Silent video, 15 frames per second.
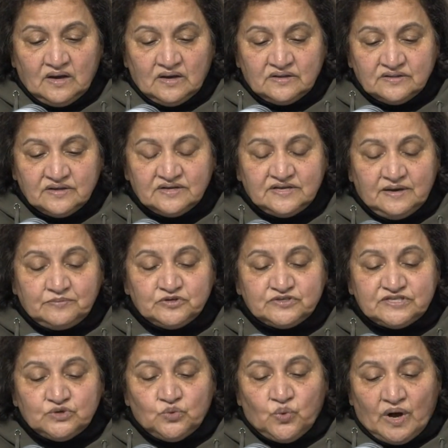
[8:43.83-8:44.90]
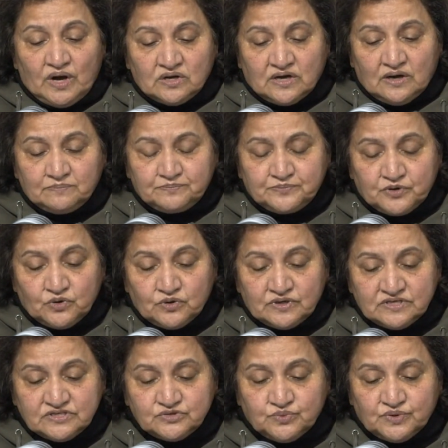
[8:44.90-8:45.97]
The NWC welcomed
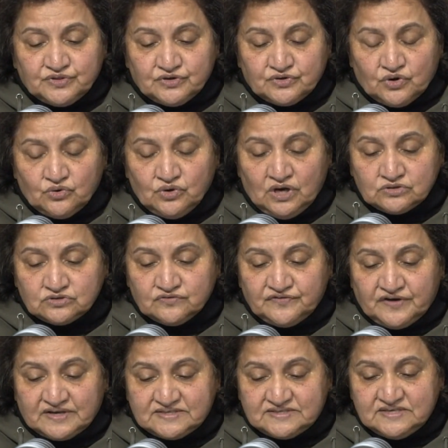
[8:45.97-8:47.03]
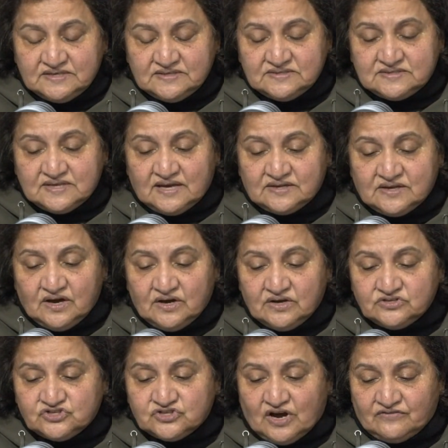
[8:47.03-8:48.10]
progress with the rollout of vaccines and
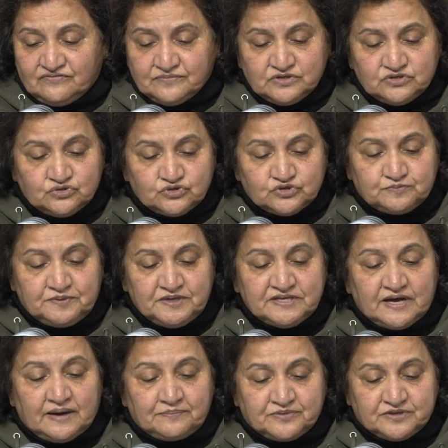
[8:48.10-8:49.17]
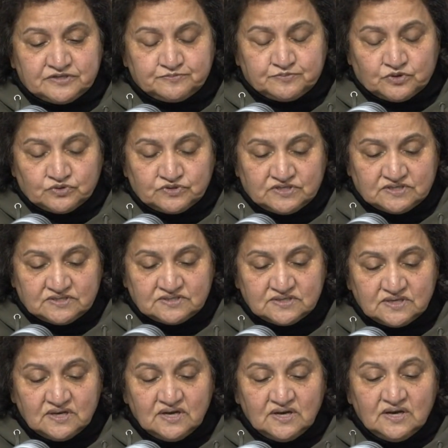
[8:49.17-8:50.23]
urged government to speed up this process.
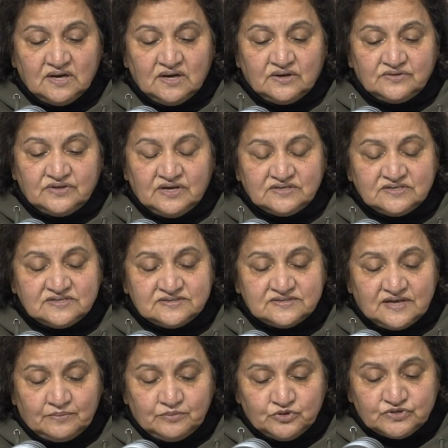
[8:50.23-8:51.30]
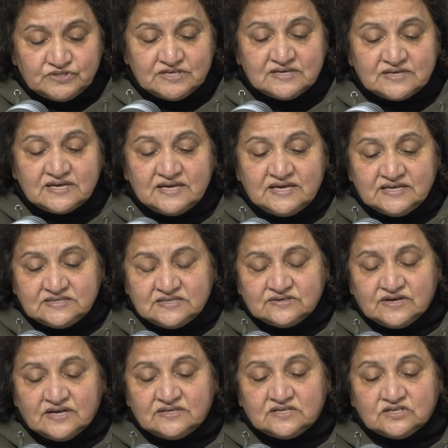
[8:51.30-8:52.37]
The NWC
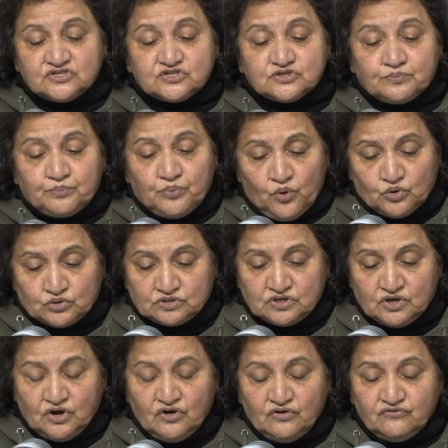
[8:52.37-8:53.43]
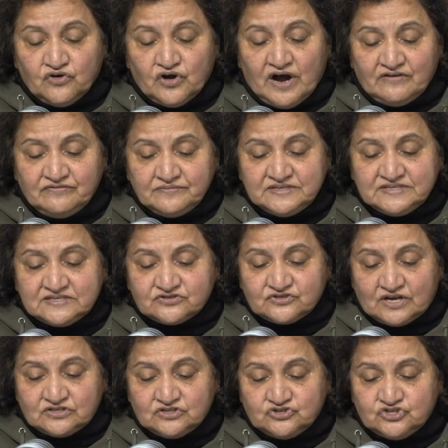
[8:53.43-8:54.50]
reiterated support for government's
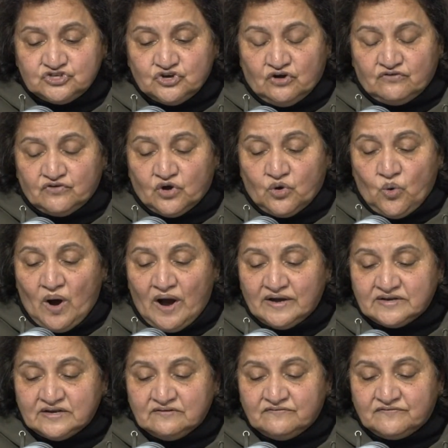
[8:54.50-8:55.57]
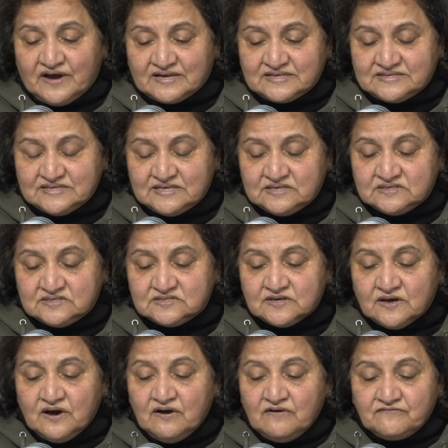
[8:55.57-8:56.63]
strategy of acquiring vaccines
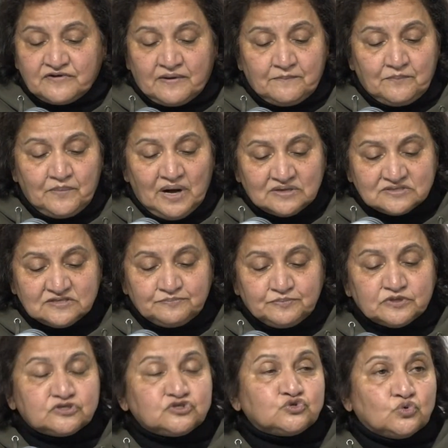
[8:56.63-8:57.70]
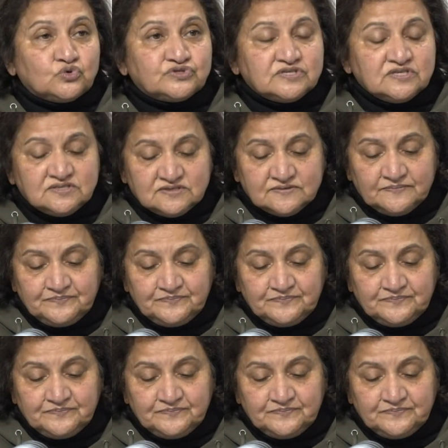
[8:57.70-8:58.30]
from multiple sources